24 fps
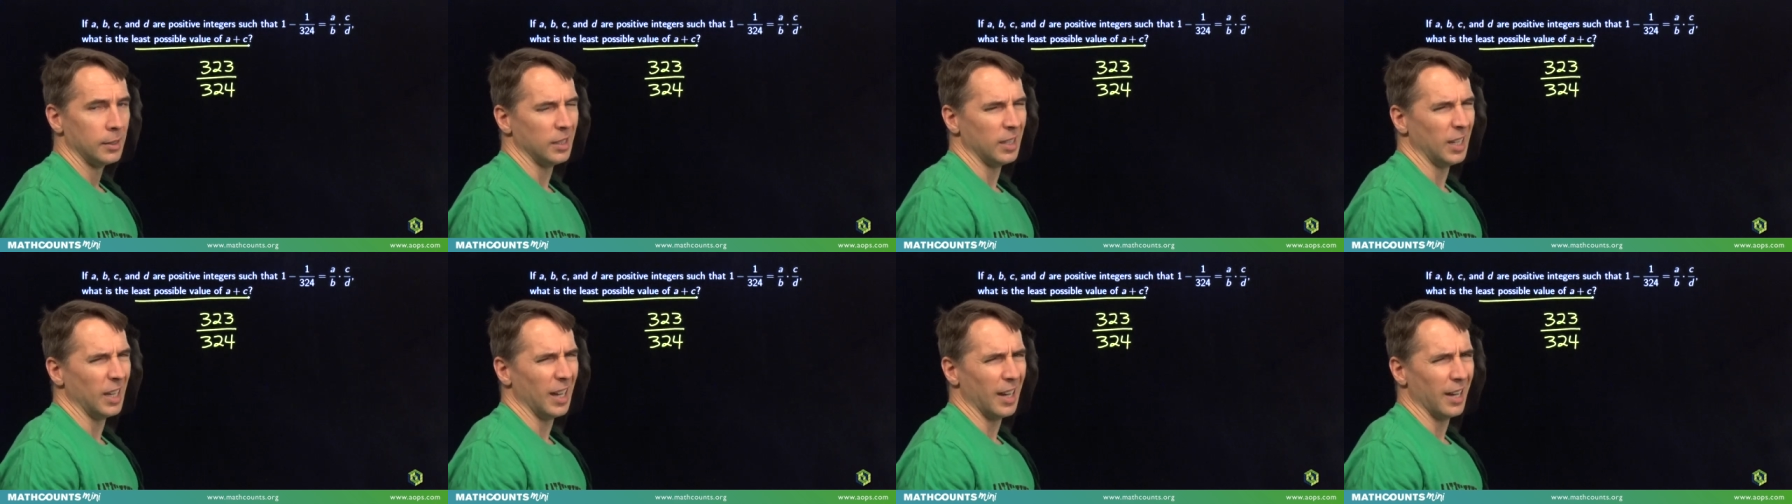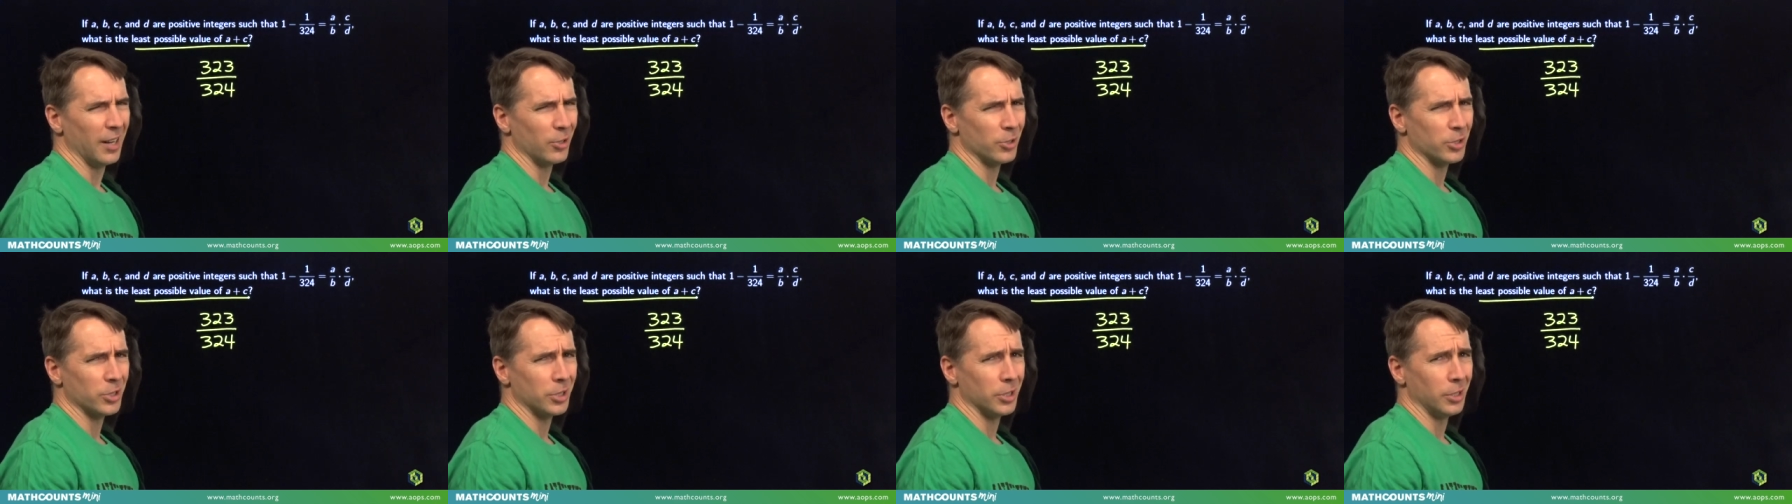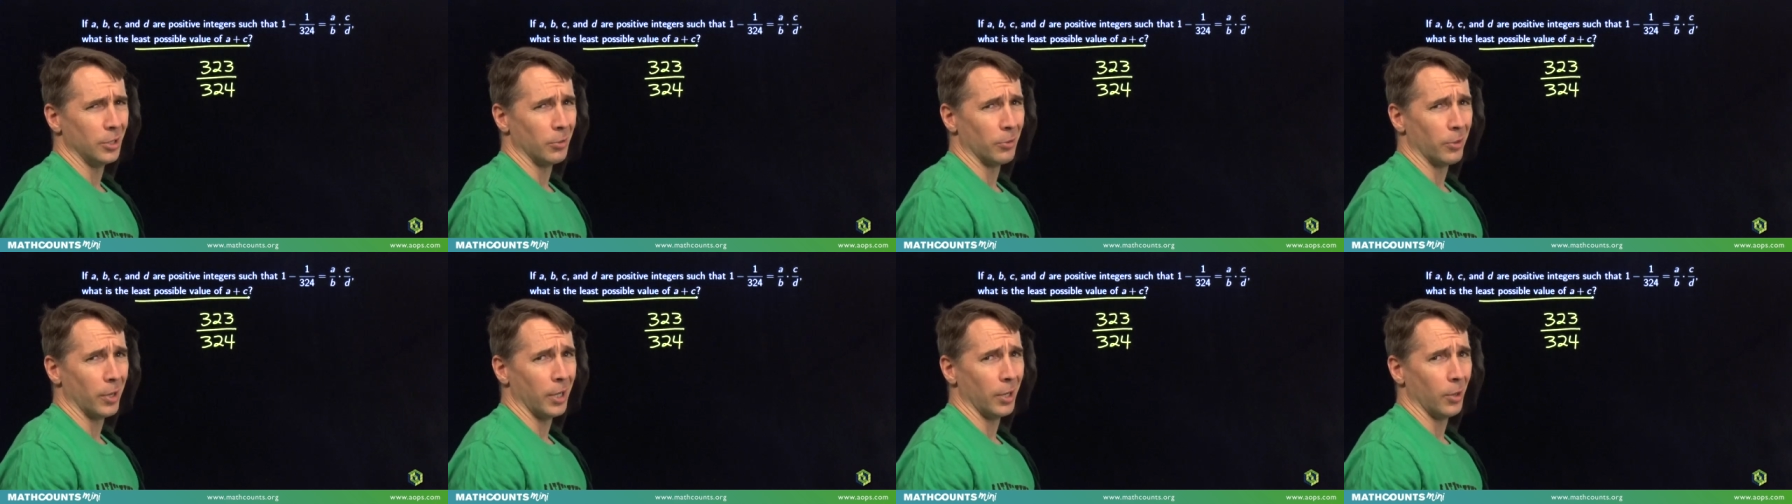Yeah, I don't see
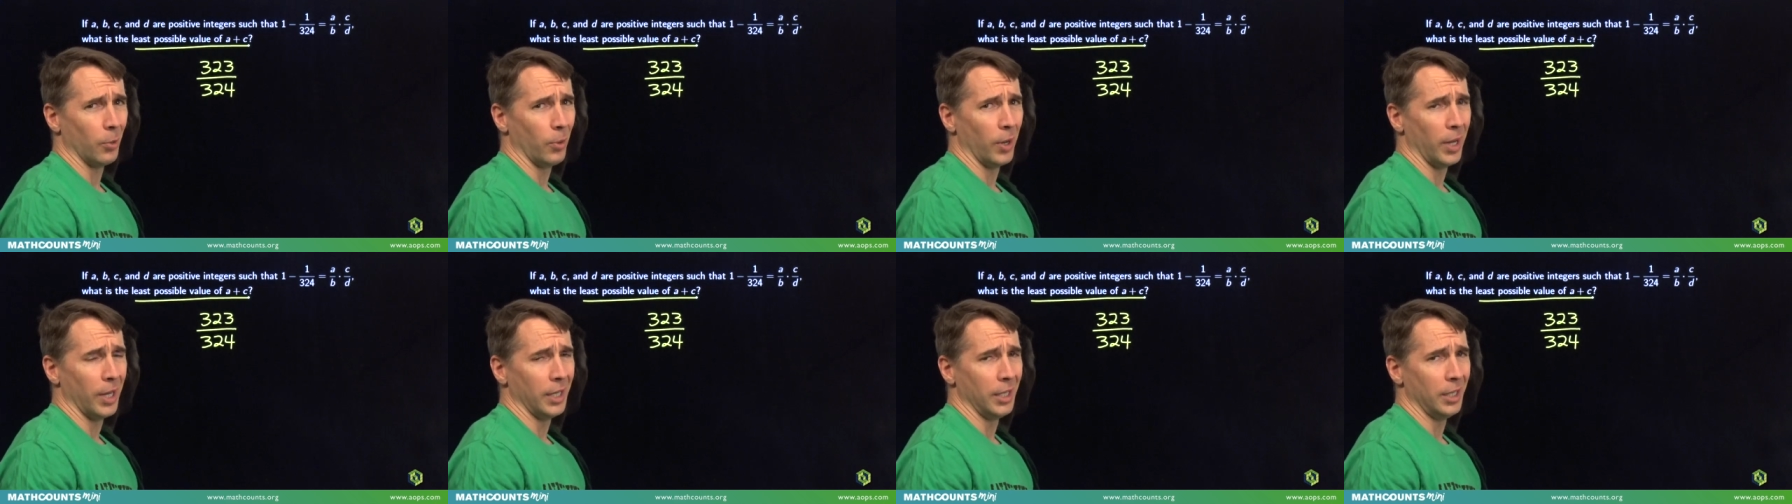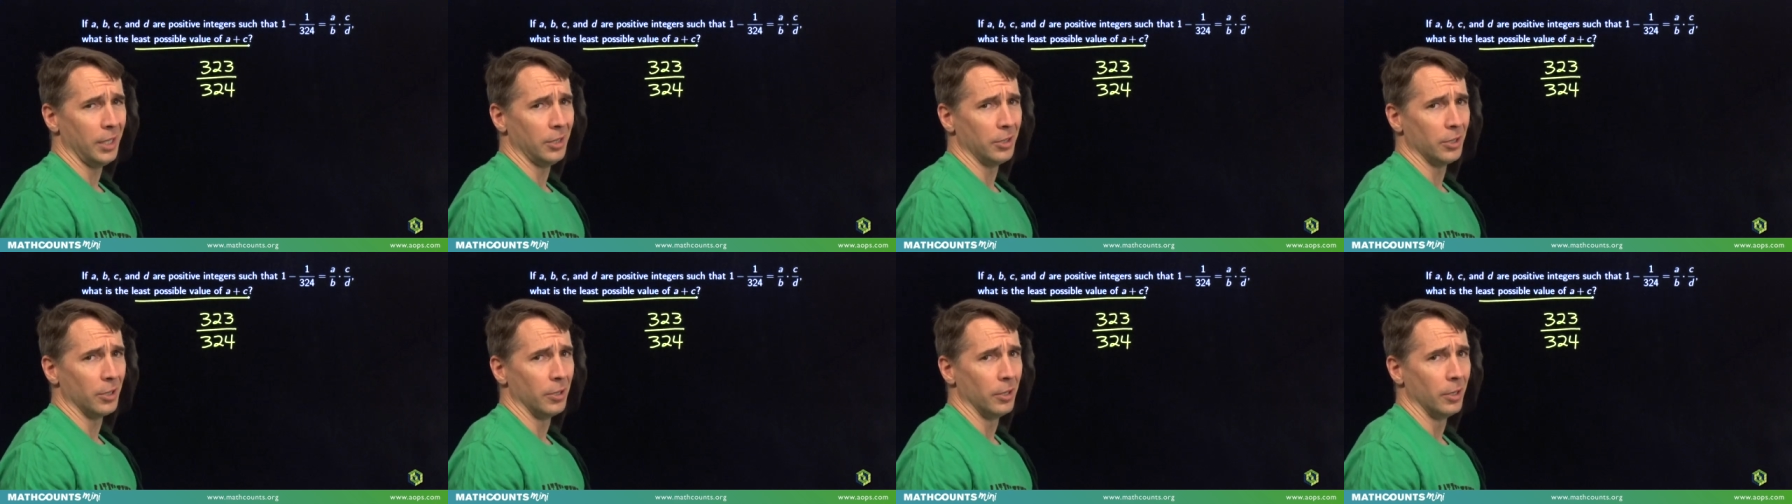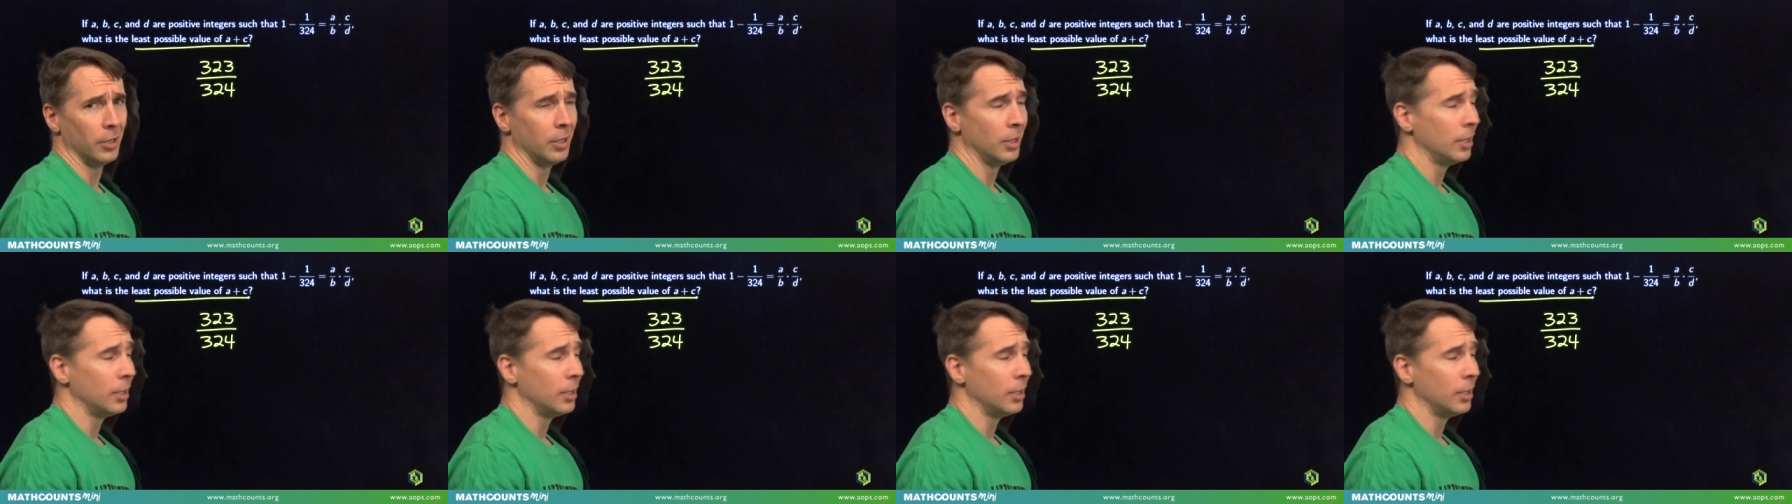it right away either.